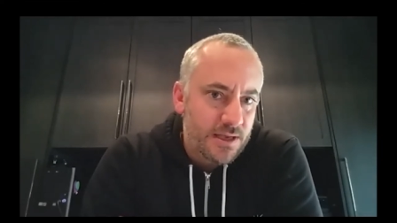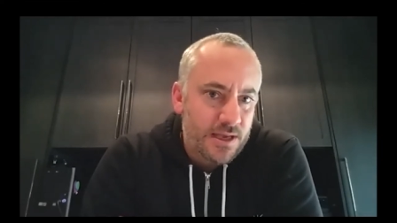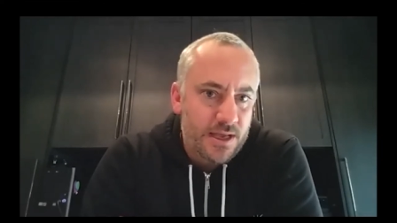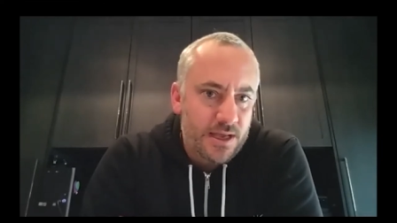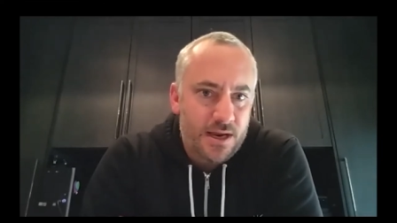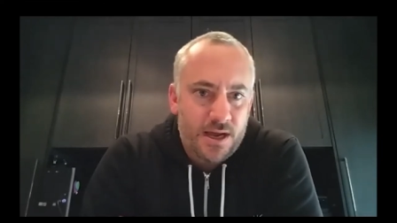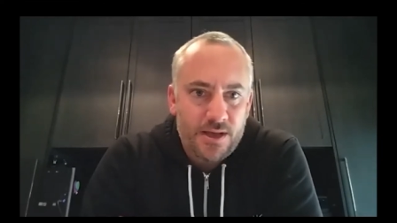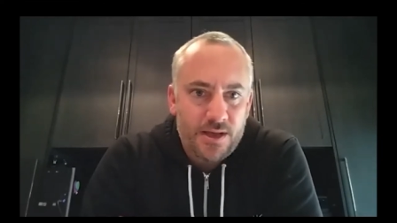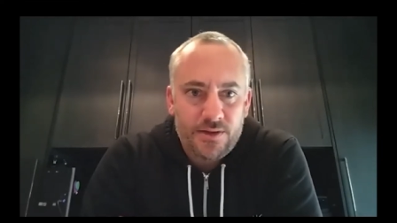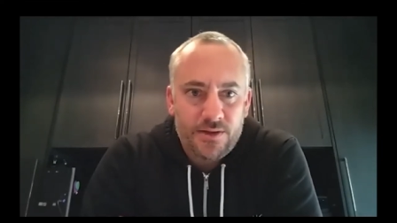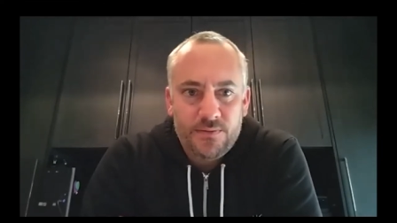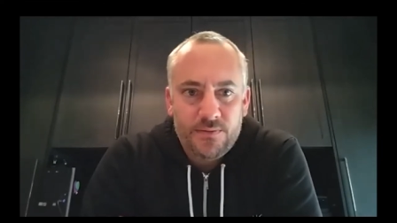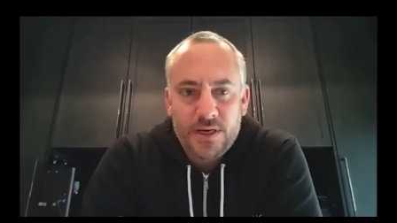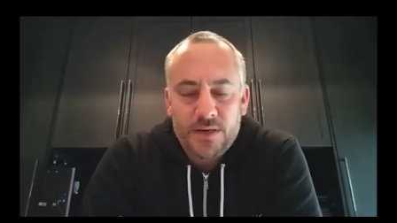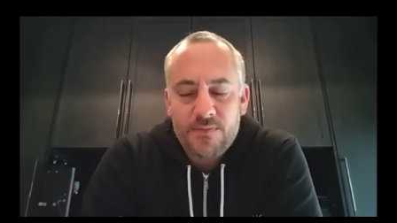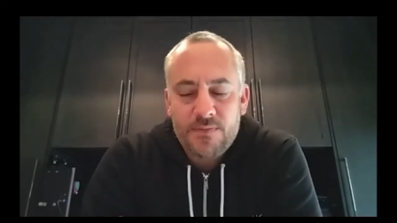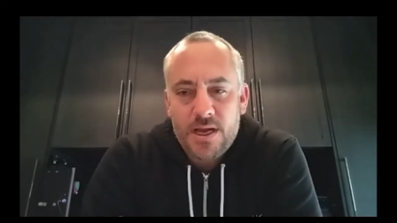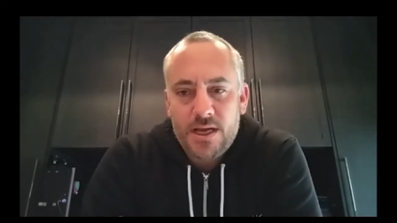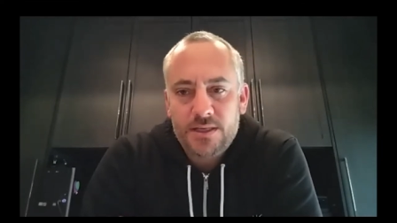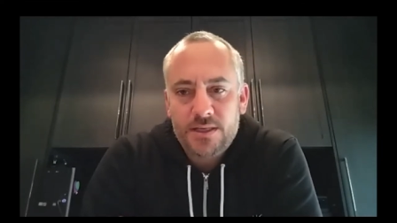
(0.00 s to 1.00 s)
at other
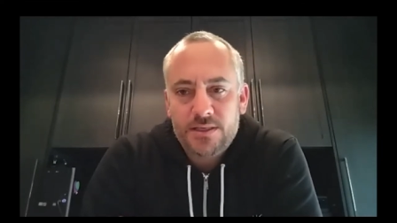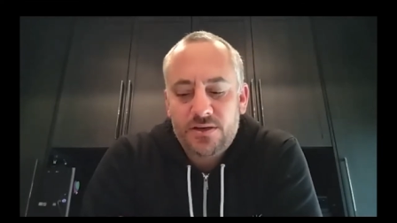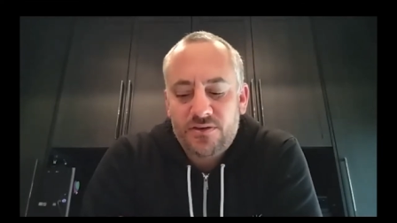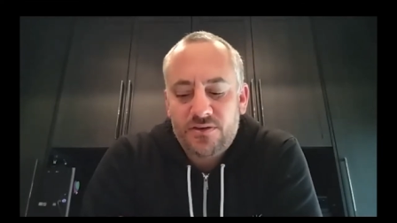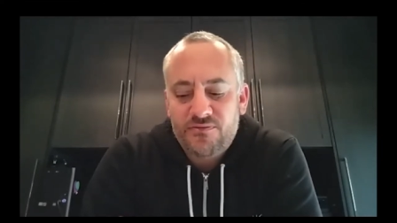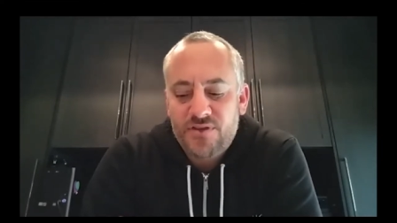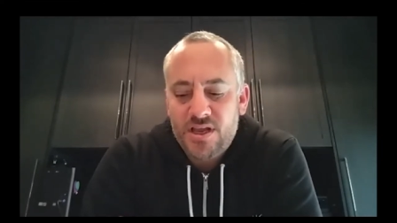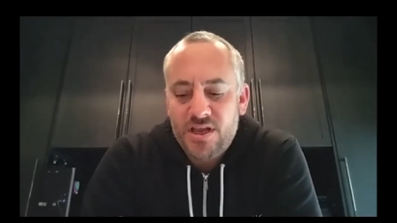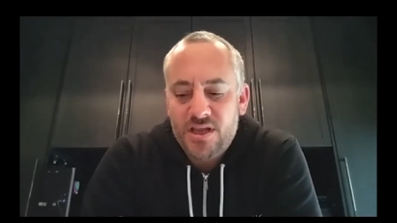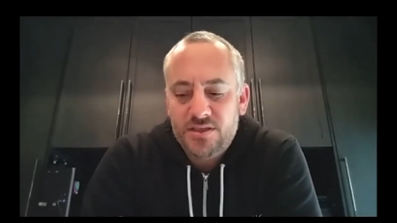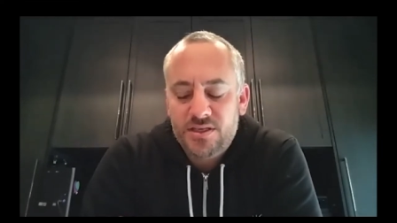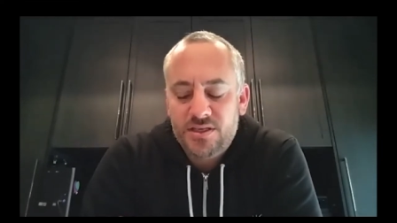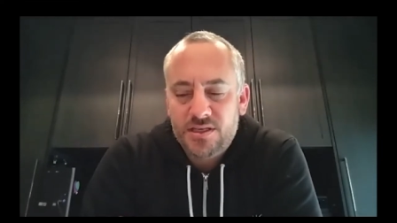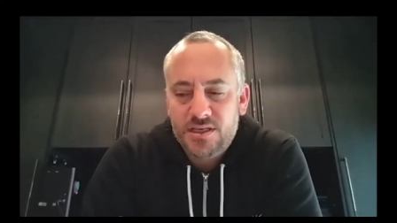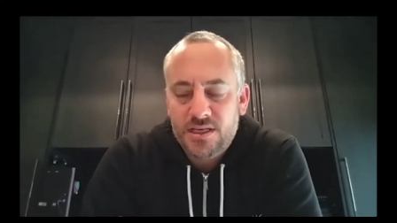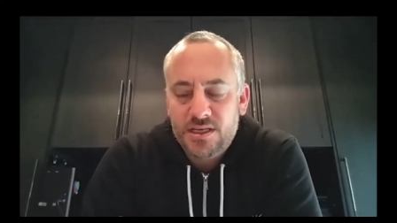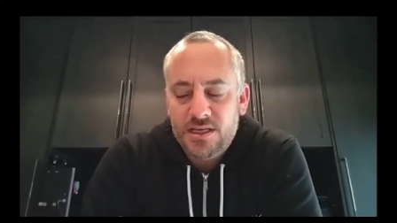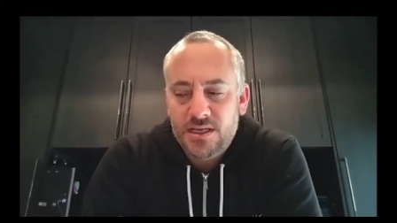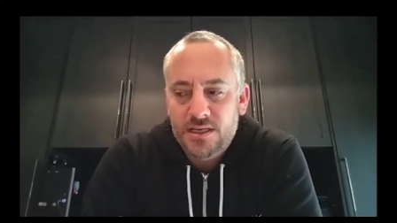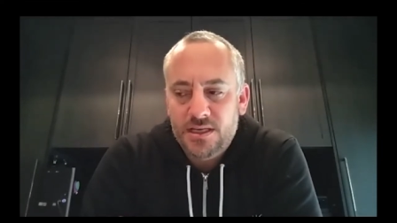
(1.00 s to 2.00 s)
McMaster
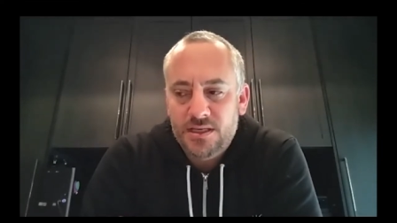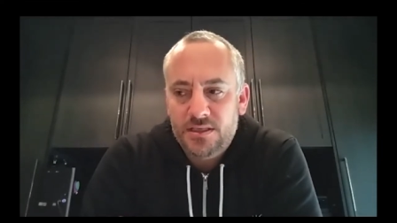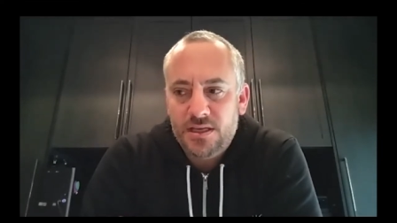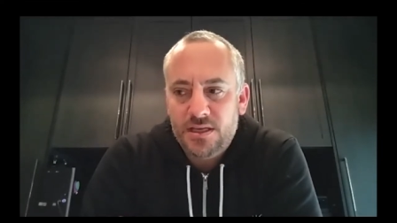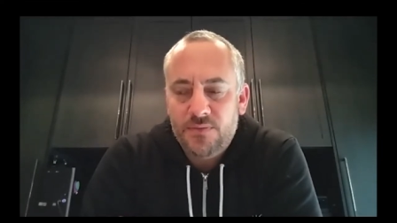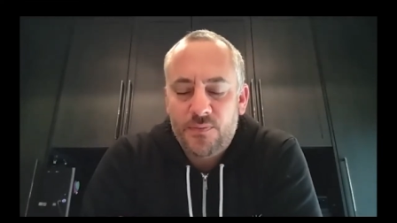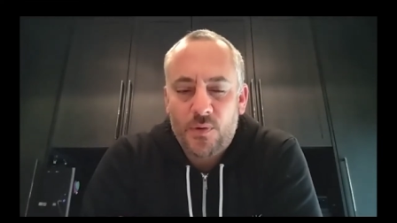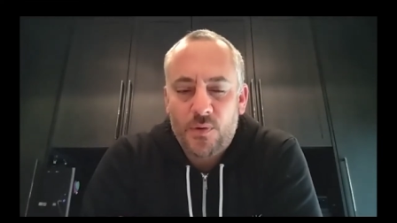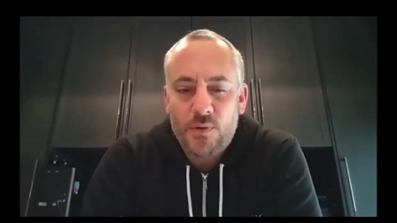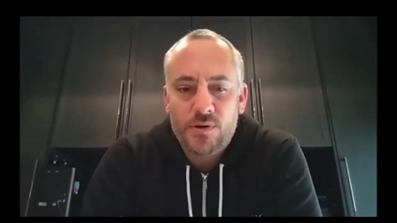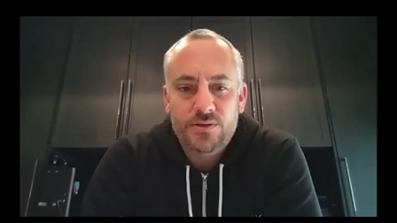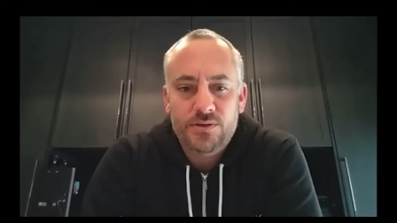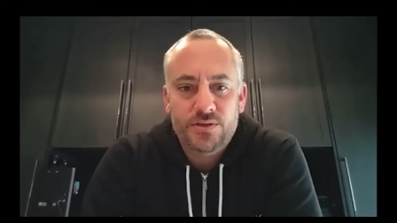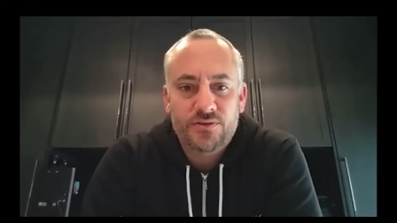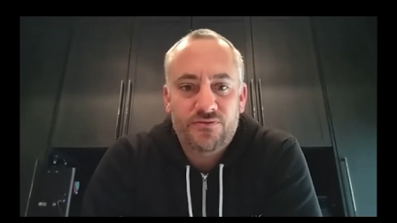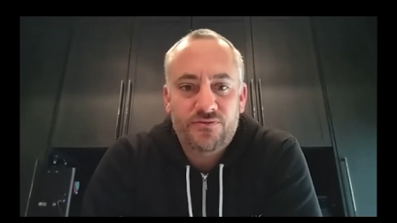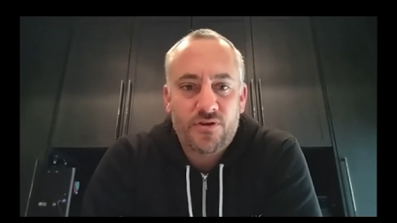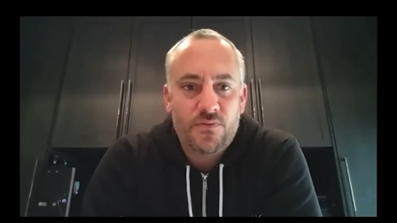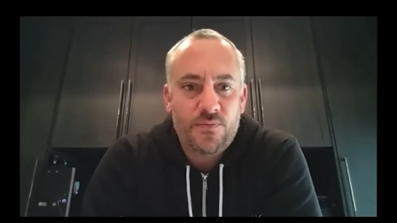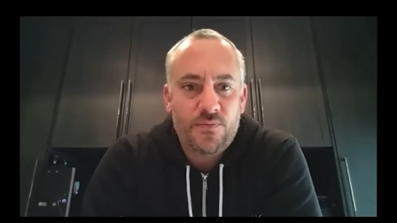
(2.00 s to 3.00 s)
events is the importance
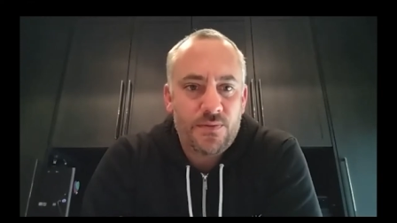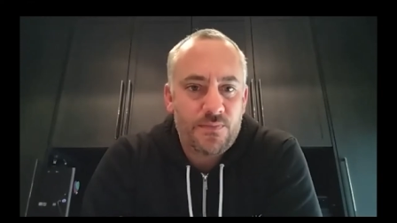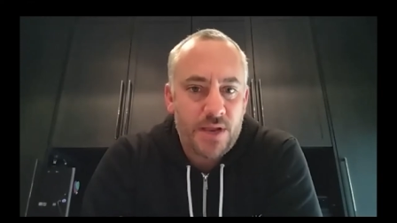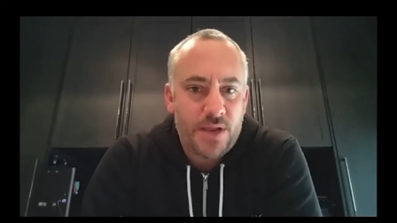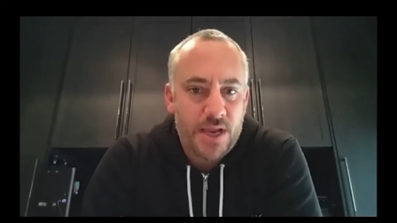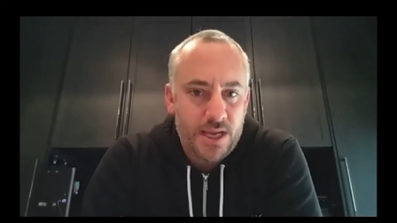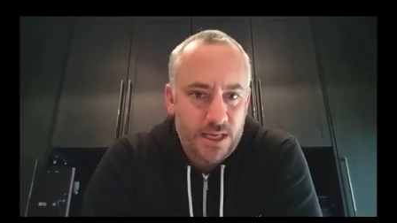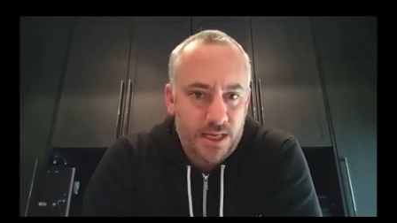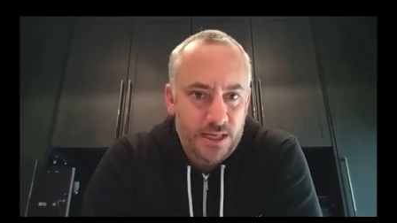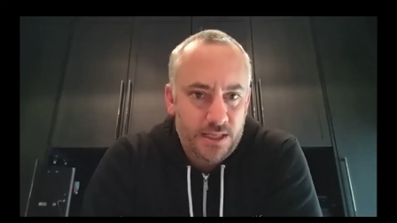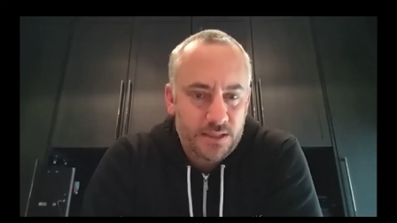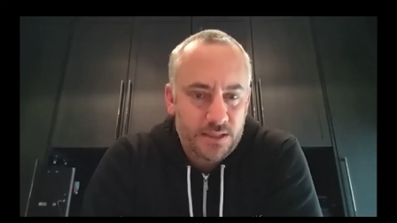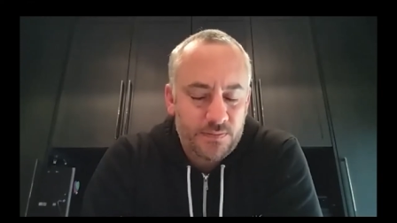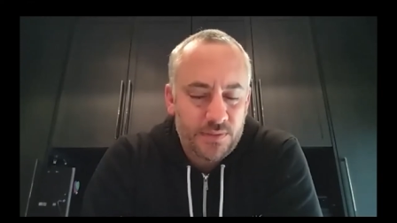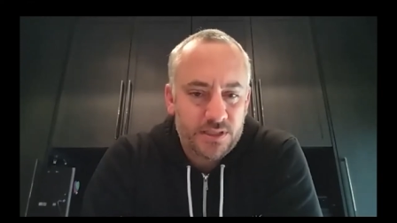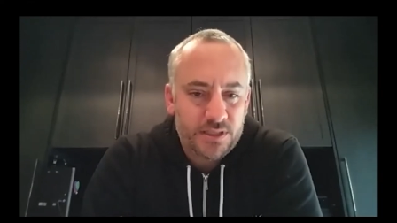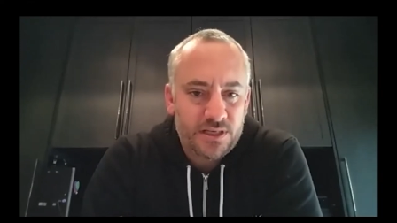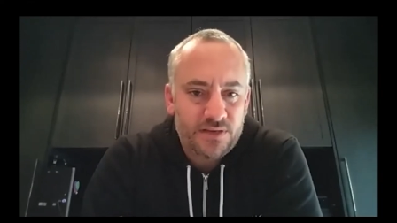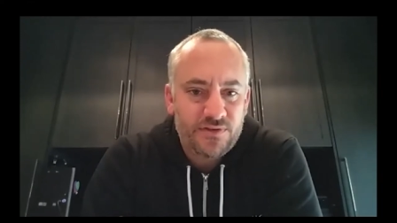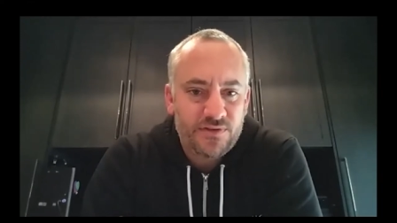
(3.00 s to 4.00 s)
of open banking
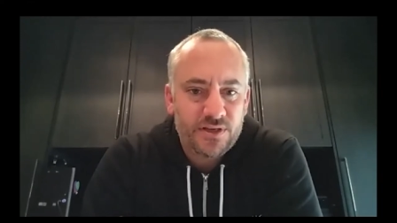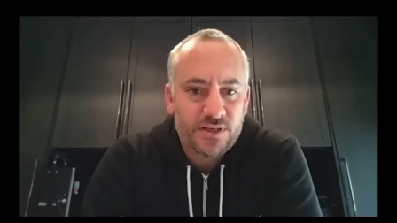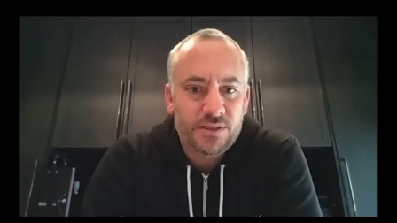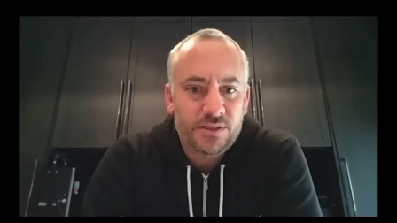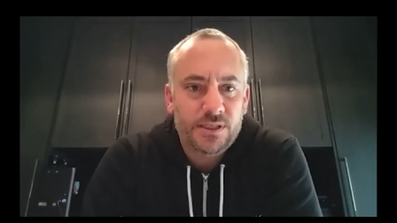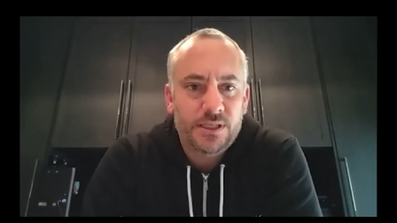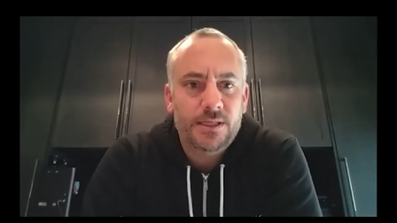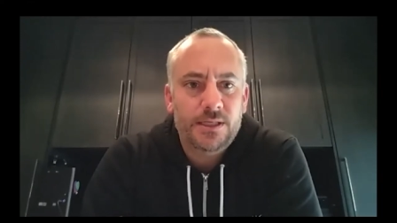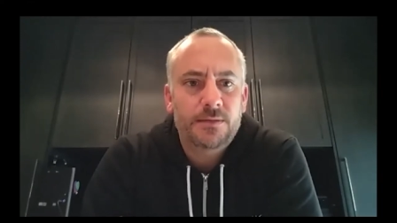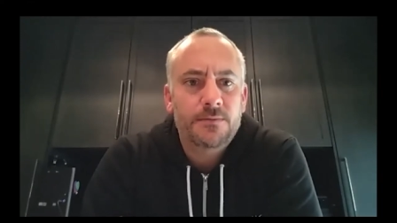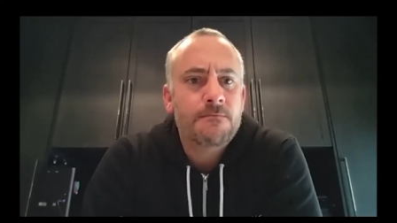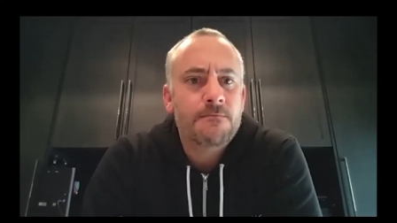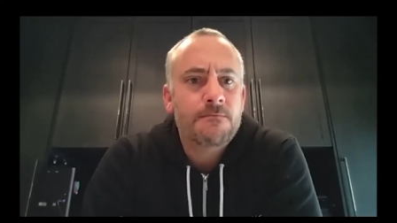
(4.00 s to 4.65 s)
specifically